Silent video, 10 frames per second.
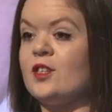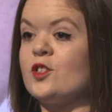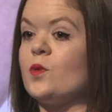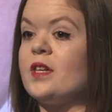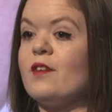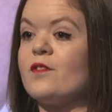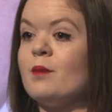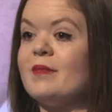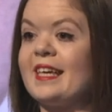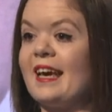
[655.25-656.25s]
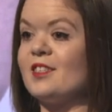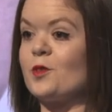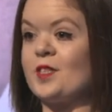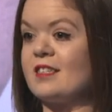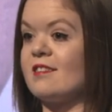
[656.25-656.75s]
So whenever I'm
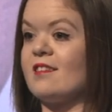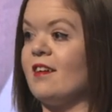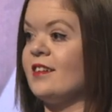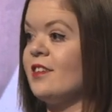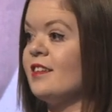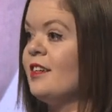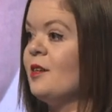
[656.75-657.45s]
liaising with a designer,